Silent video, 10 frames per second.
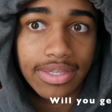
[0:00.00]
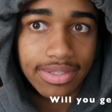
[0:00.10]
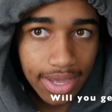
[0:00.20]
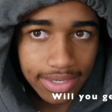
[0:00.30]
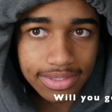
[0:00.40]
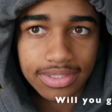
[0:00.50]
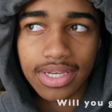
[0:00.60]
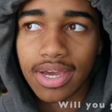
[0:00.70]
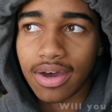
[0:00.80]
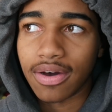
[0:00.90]
Yes.
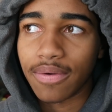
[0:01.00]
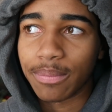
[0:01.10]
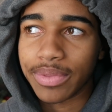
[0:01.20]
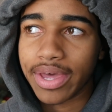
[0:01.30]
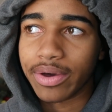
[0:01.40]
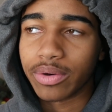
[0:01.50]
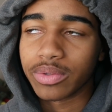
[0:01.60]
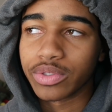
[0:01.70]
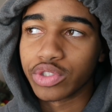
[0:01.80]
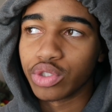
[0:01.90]
Um, now,
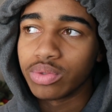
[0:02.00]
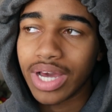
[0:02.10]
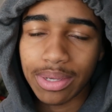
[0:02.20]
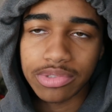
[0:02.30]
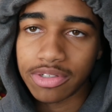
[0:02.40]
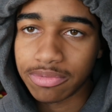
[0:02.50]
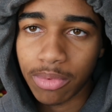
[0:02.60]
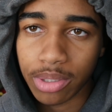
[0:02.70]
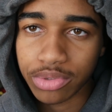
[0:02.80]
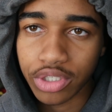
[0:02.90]
there's two types of
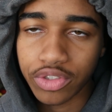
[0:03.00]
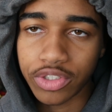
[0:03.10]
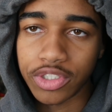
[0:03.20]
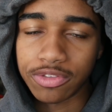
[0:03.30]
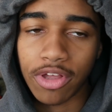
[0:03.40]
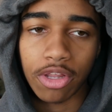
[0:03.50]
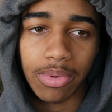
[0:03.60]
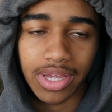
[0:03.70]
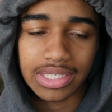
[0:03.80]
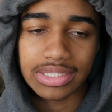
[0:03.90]
bottom surgery: there's
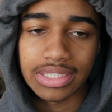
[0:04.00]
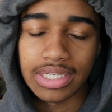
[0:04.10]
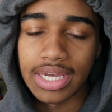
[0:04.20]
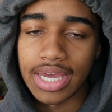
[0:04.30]
phalloplasty